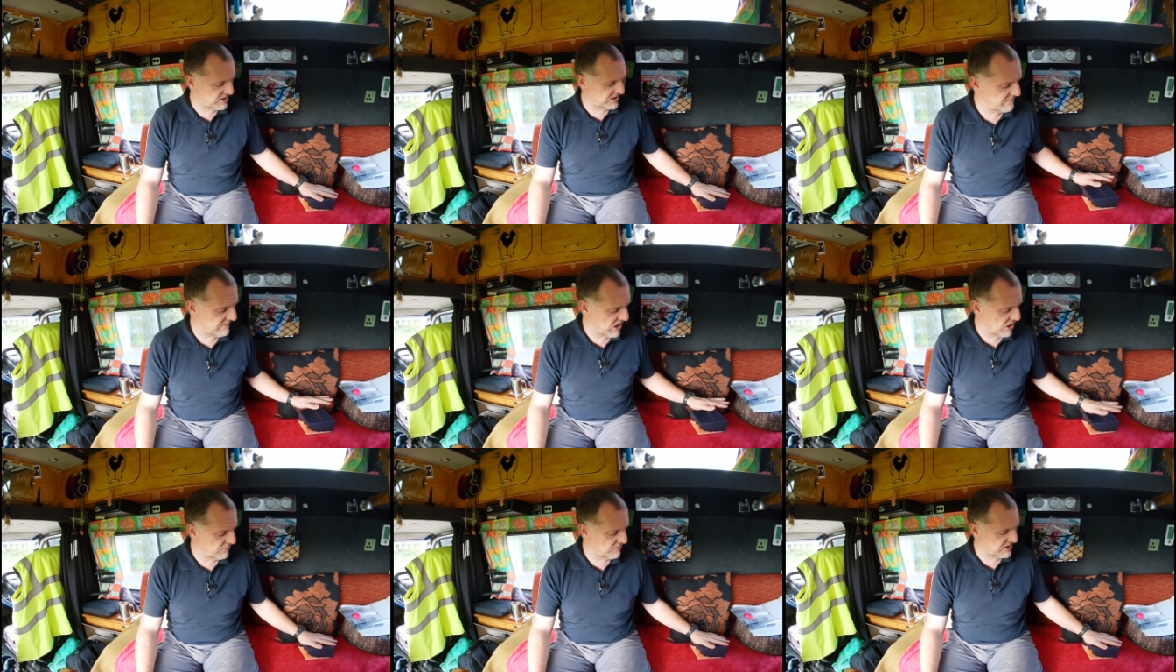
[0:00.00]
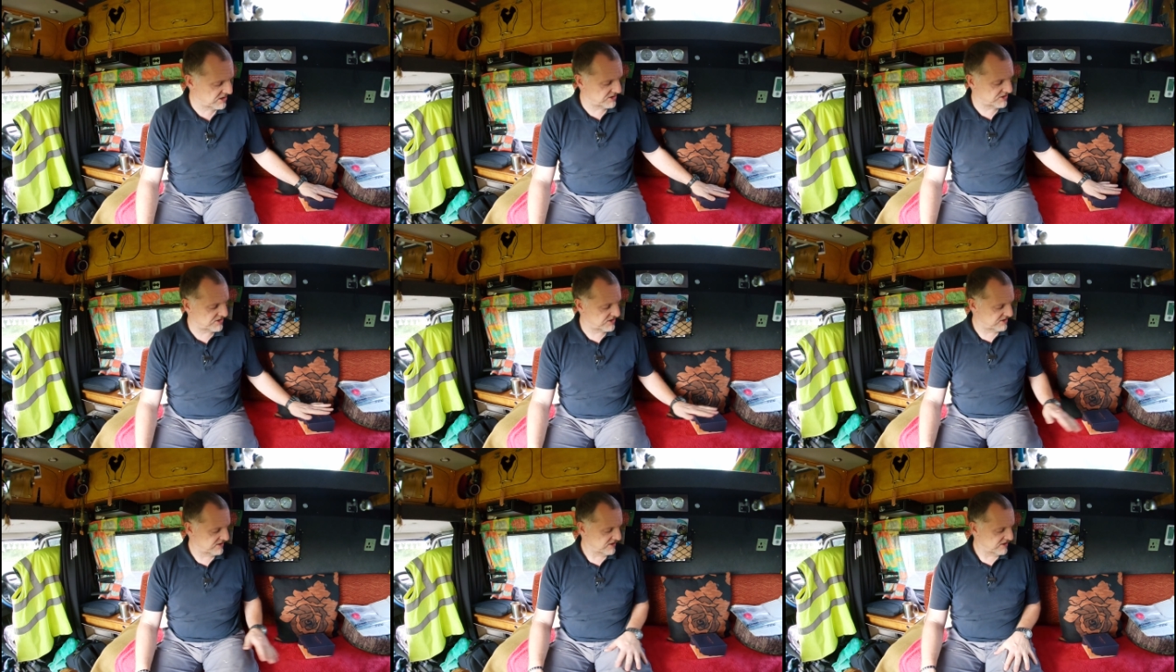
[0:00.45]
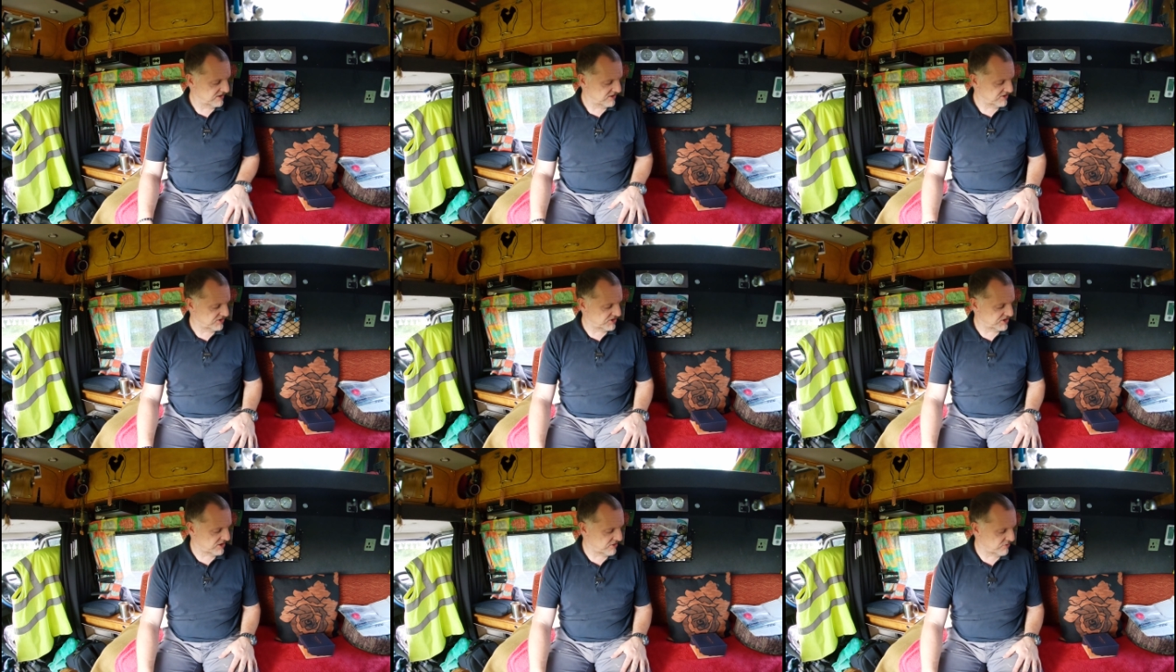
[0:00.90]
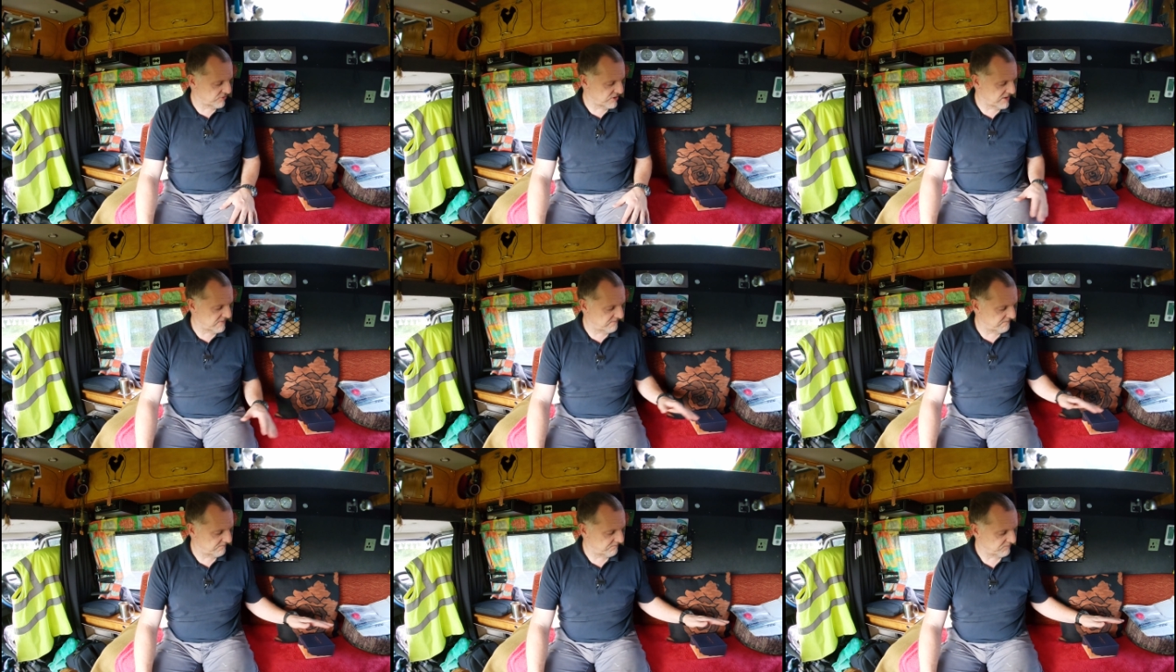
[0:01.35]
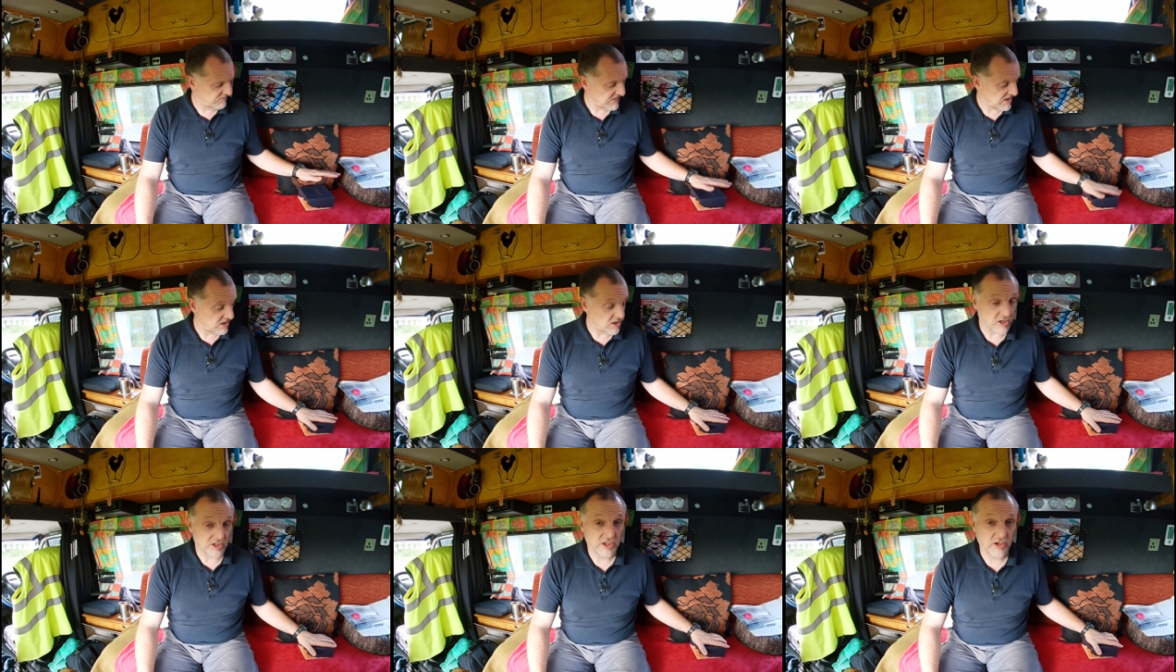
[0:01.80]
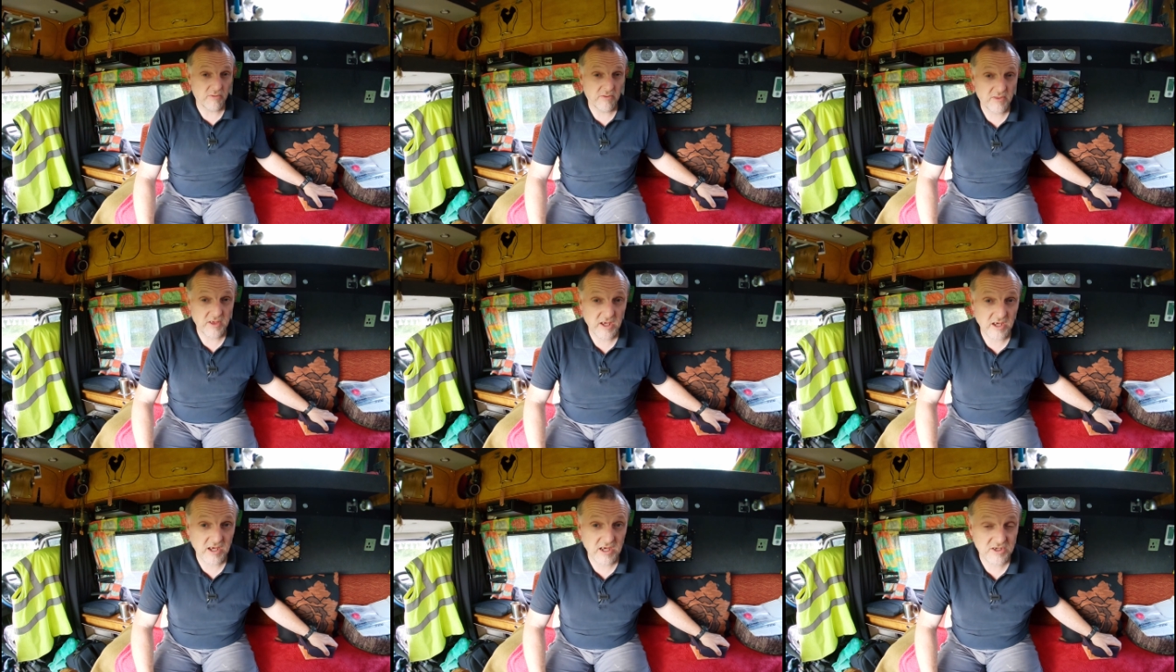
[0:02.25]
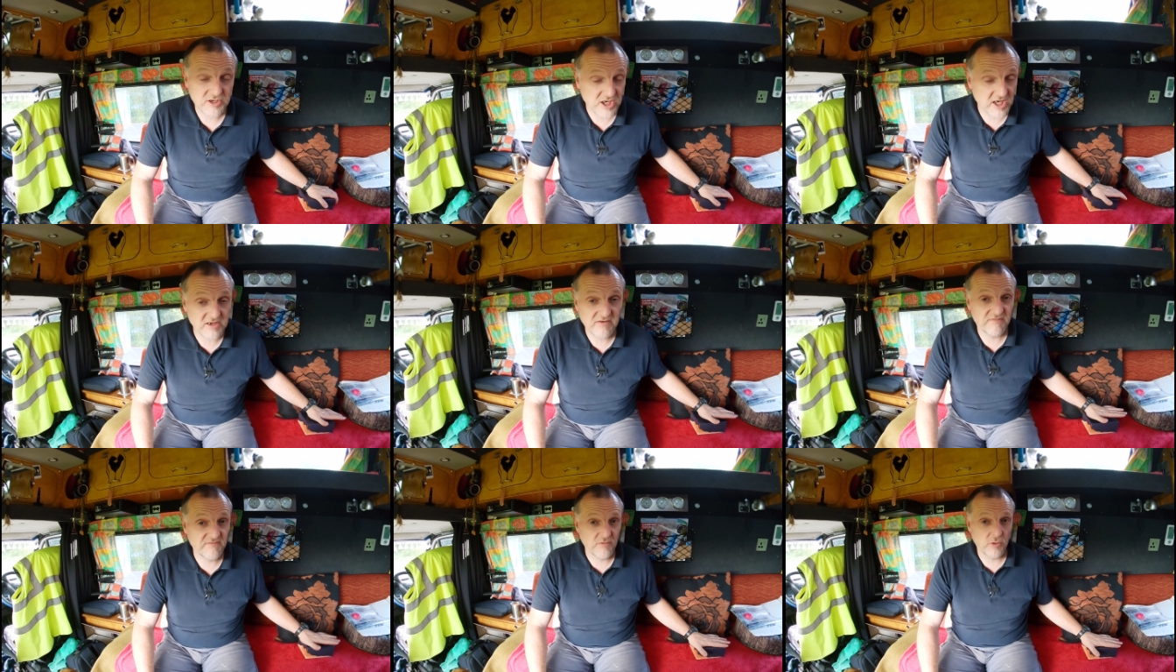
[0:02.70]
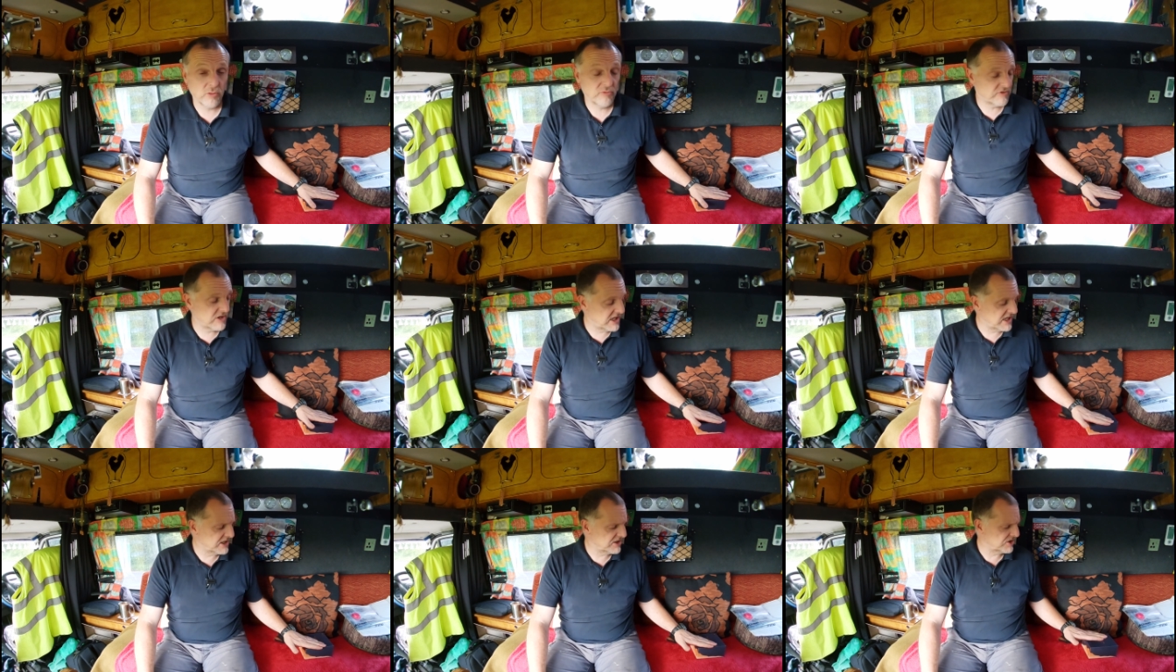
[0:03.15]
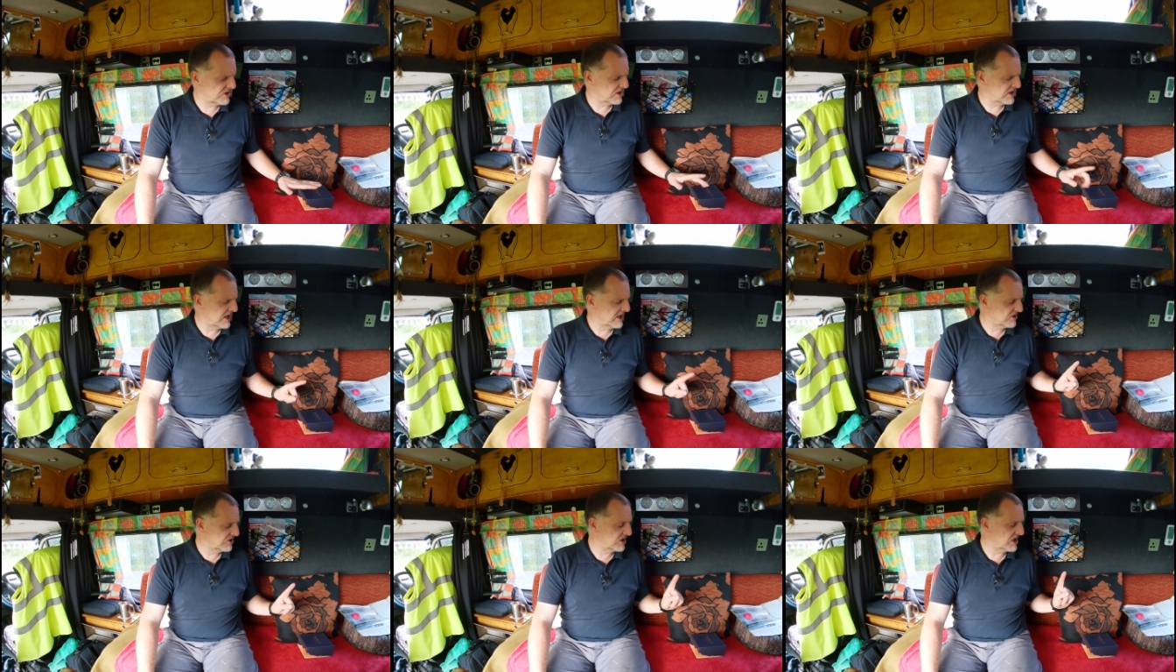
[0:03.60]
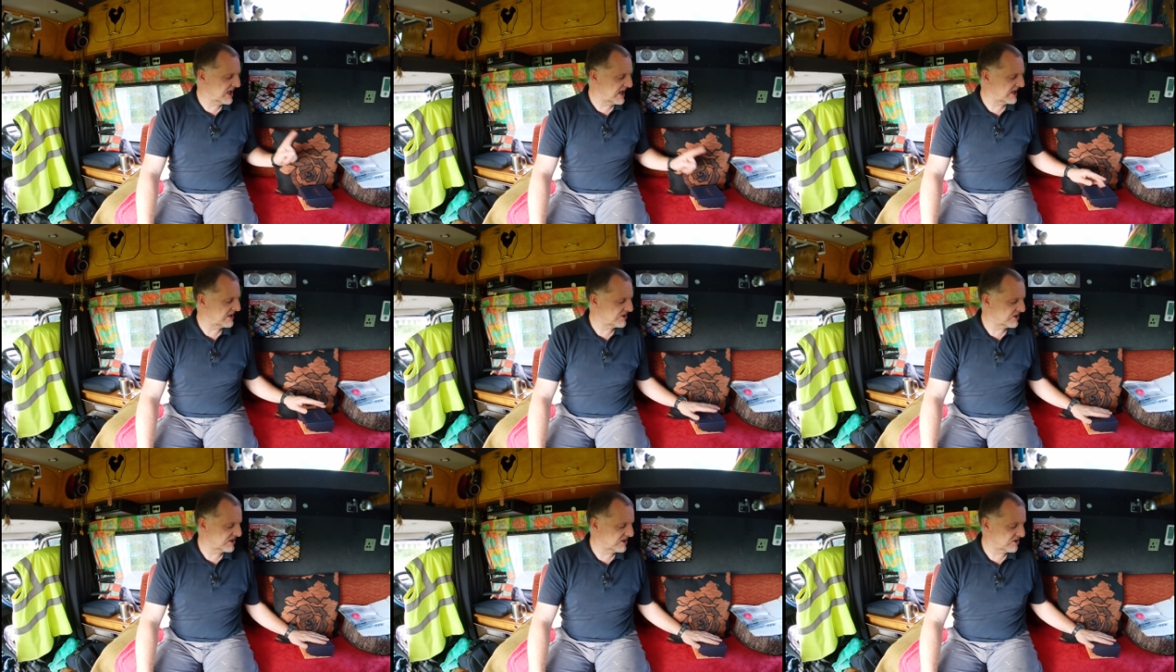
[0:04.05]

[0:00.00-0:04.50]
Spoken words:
at the moment, so I don't think it's had a full release as yet.